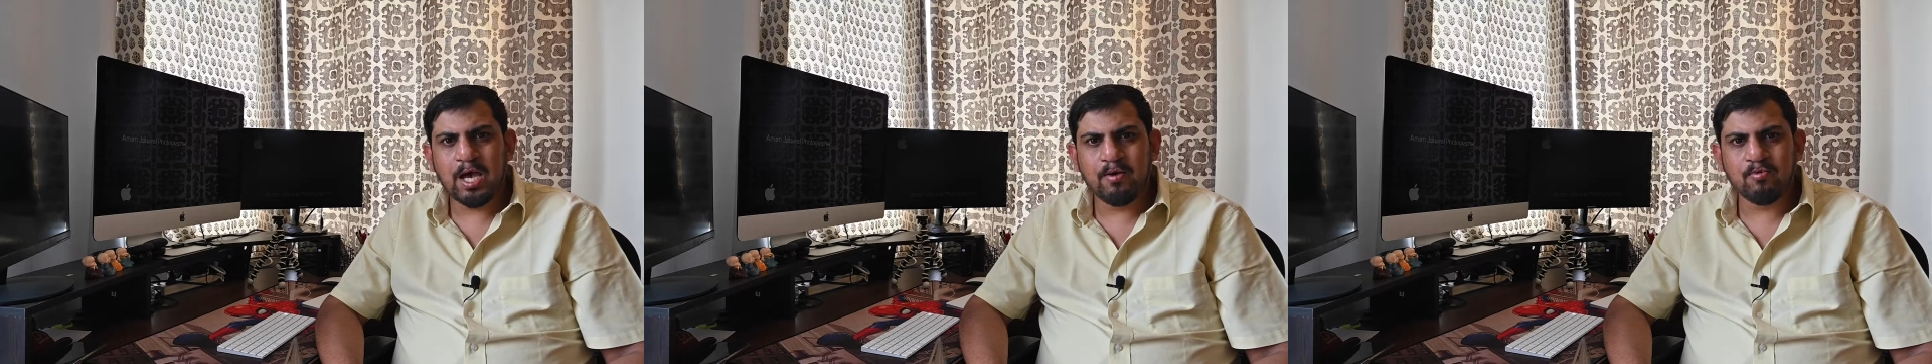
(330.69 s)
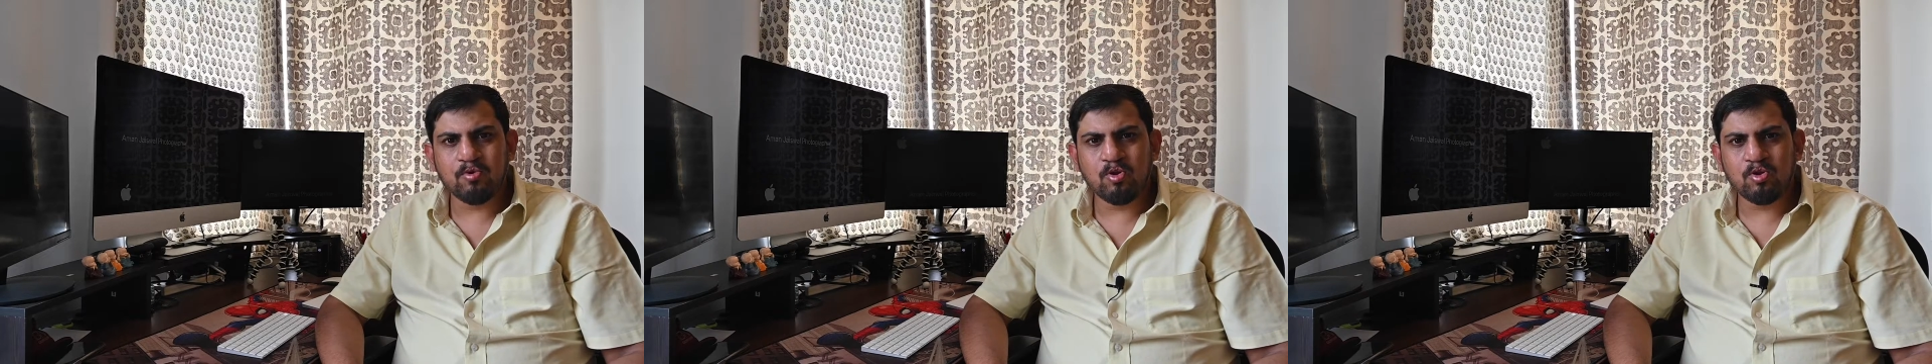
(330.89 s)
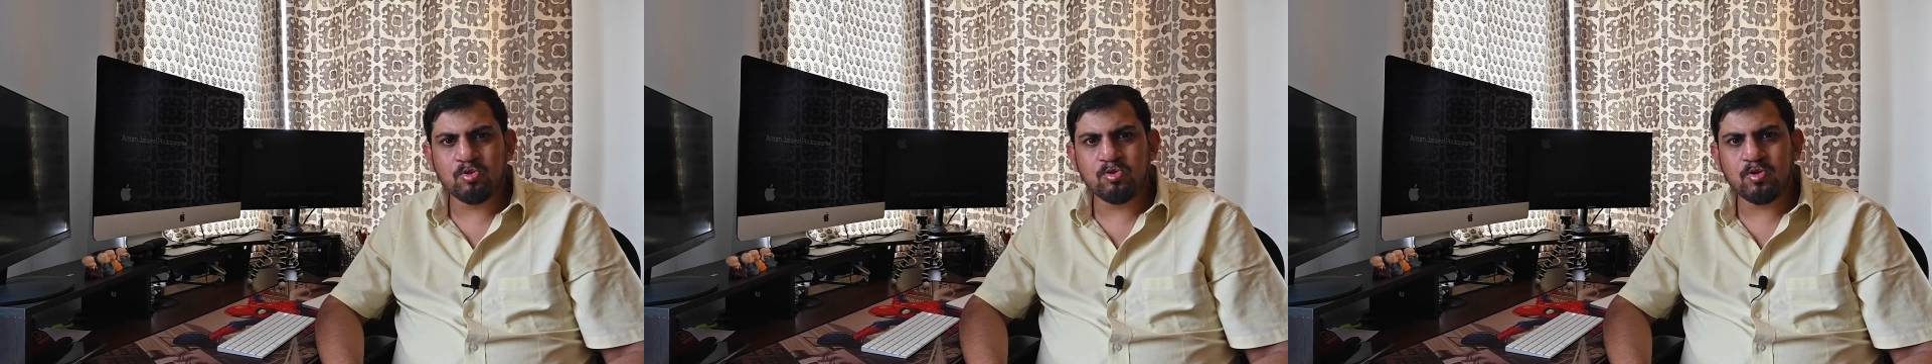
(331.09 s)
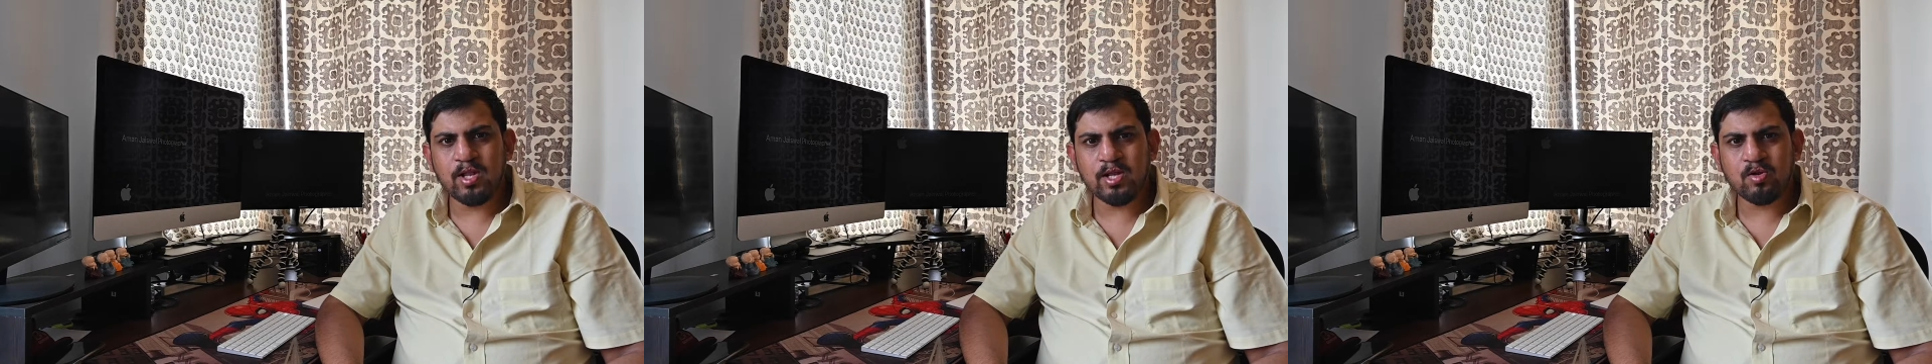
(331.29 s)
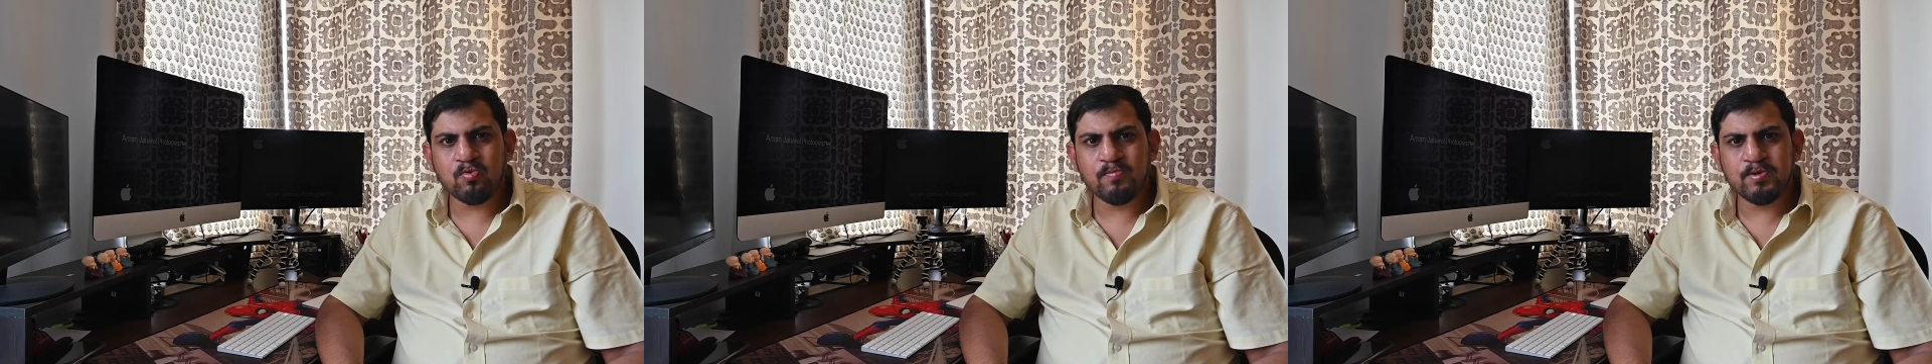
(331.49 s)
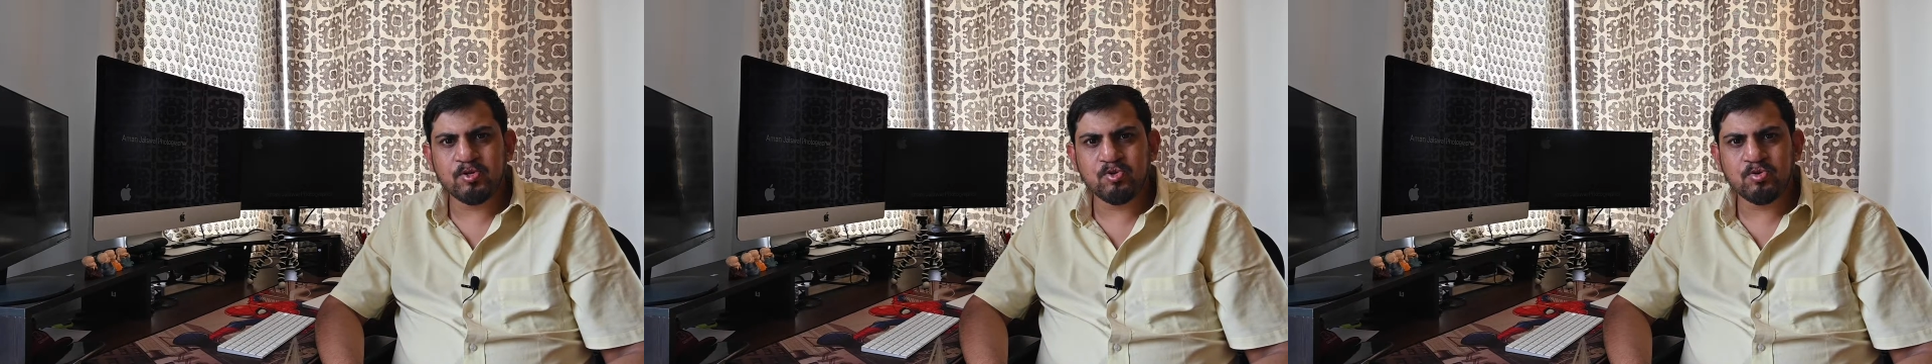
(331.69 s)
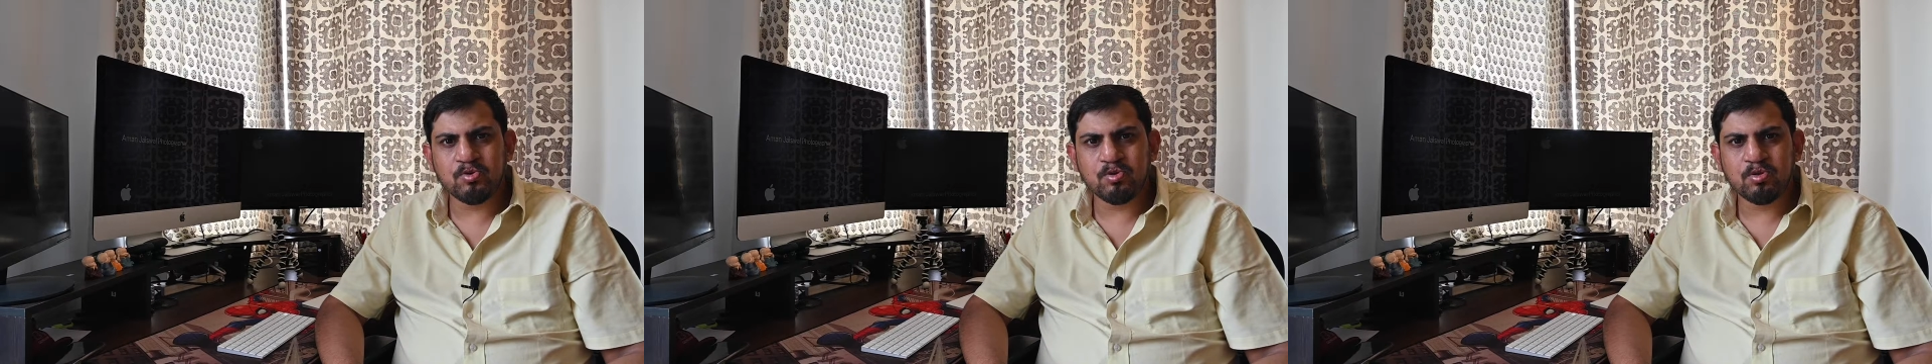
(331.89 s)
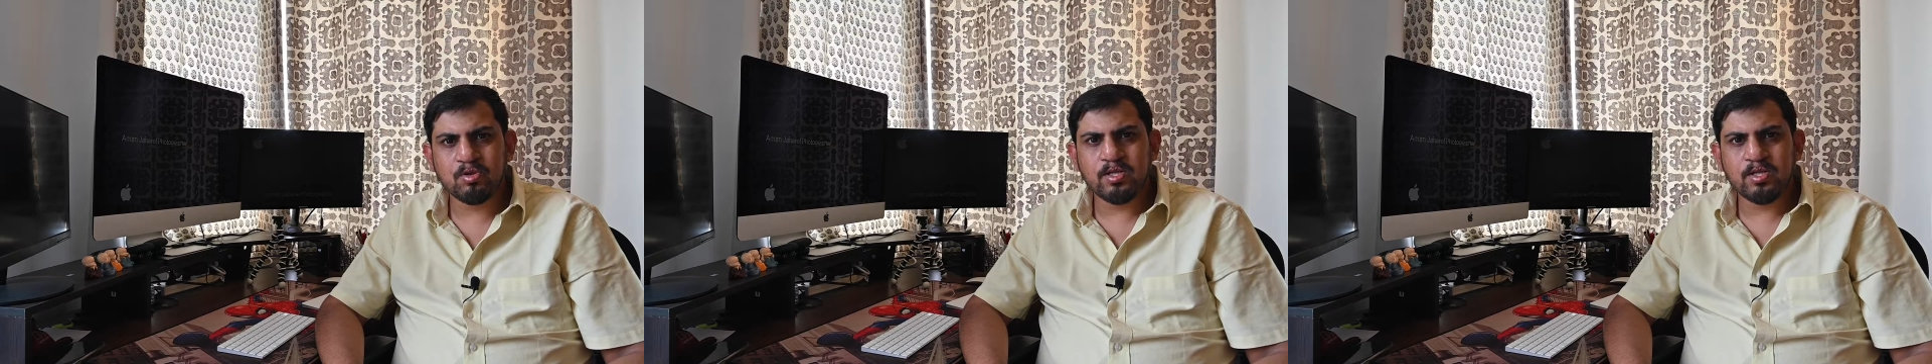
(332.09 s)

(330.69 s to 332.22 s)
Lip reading: I would also like to mention